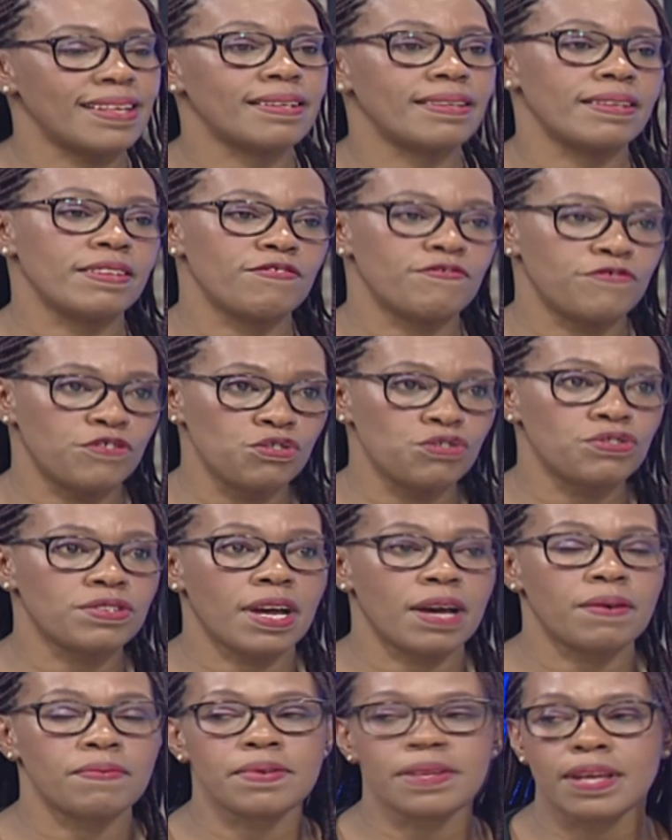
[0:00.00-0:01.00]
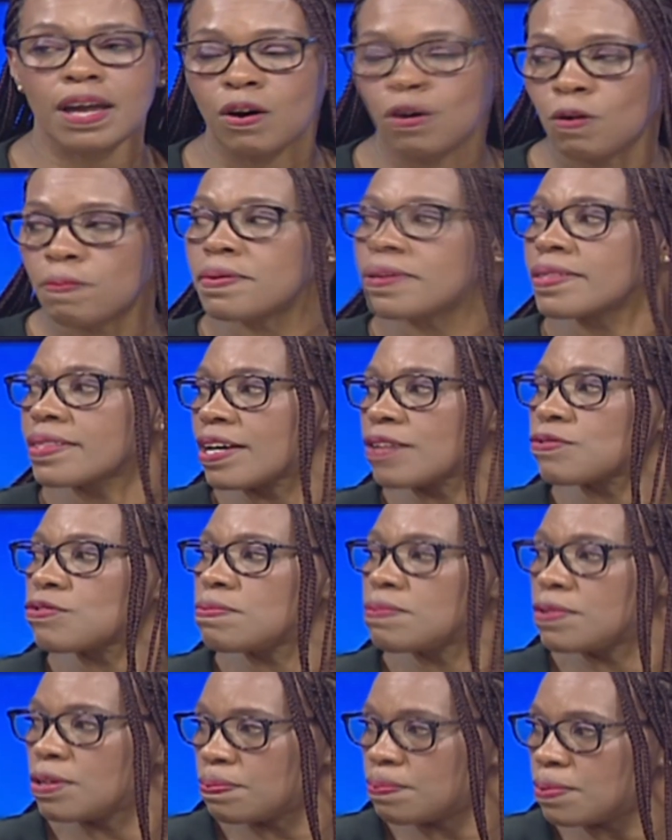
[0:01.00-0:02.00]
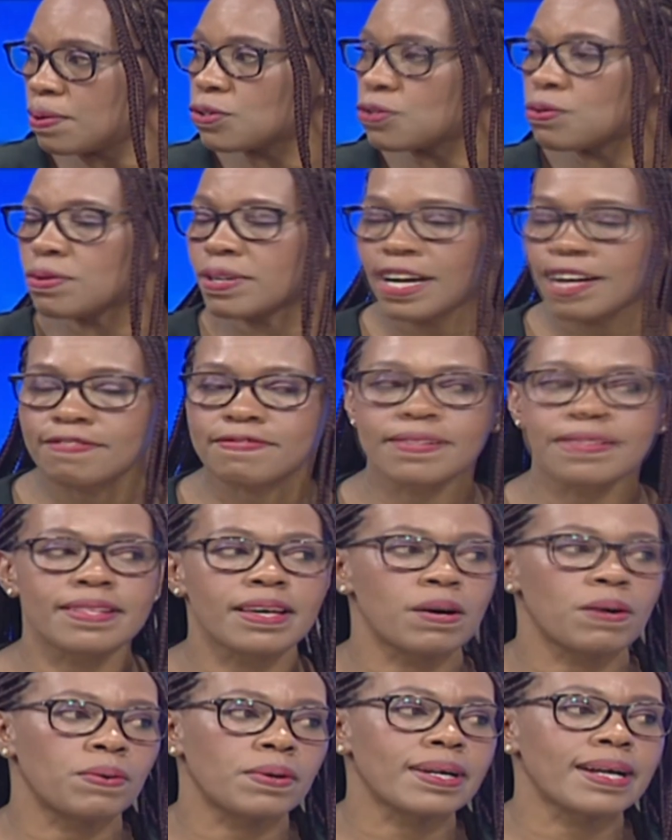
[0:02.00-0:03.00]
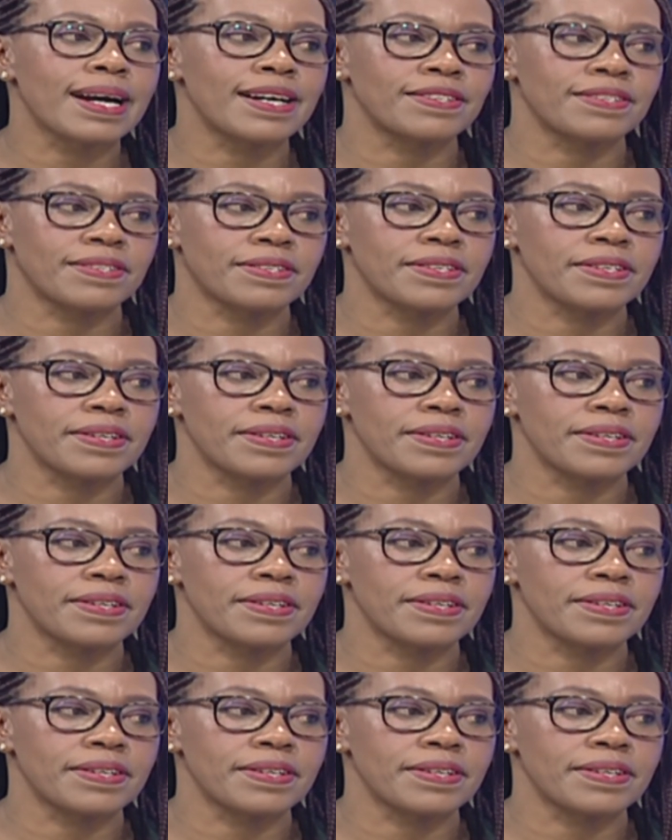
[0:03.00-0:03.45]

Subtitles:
in future we are hoping that we'll be able to cover the whole country.